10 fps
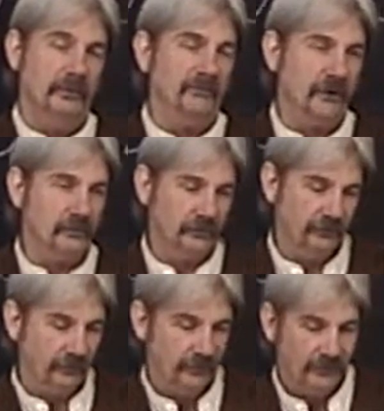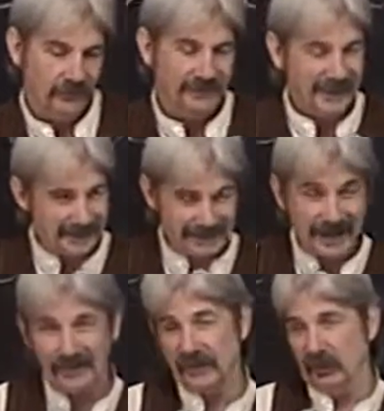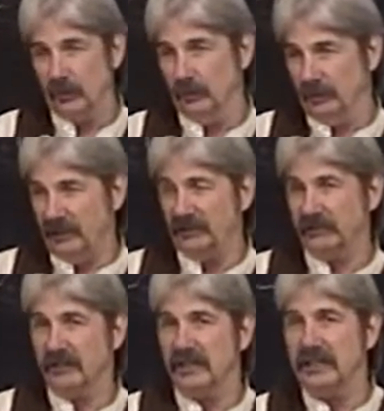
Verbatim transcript: But, folks, that's not the whole picture.